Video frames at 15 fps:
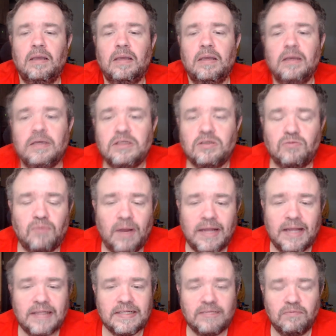So
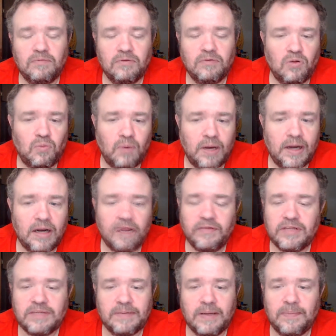raising the rent on
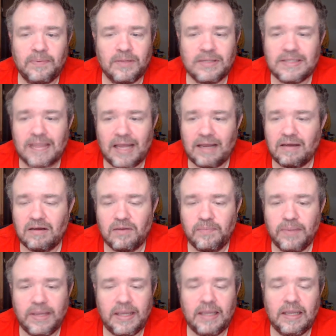these people is not going to
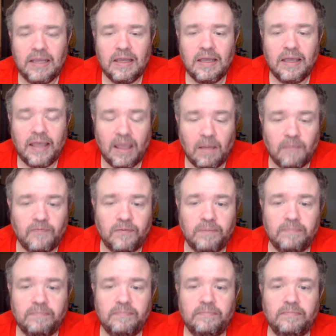be helpful.
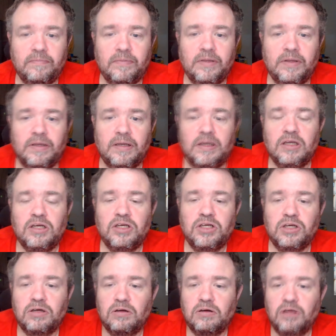
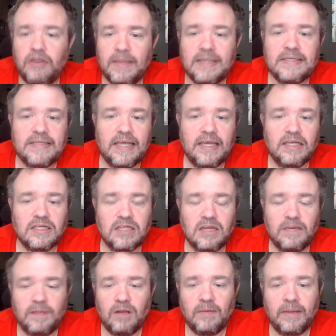Sure, you may say
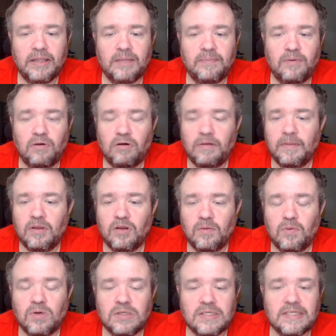it'll make the program a little
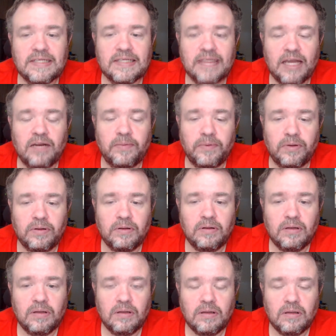more sustainable.
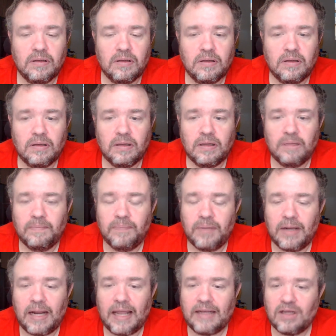
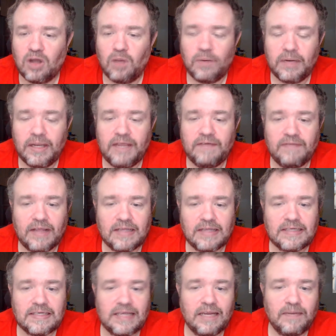But I don't believe that
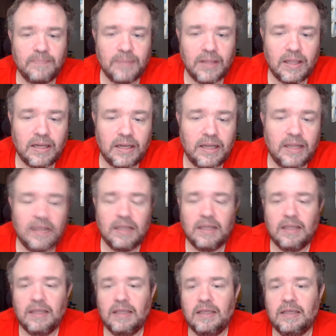sustainability
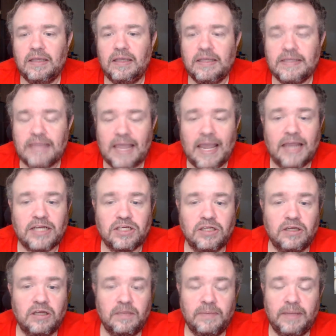is actually
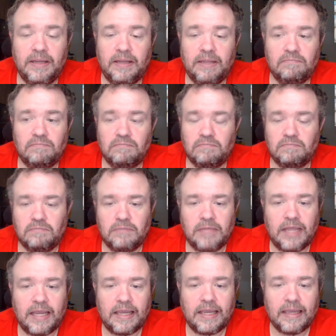going to be
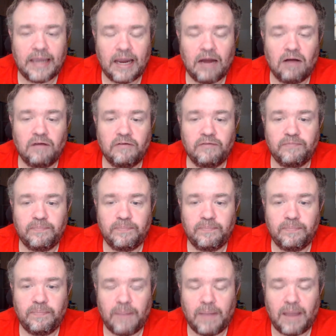taken care of
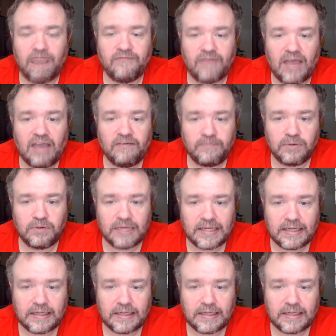by 5%.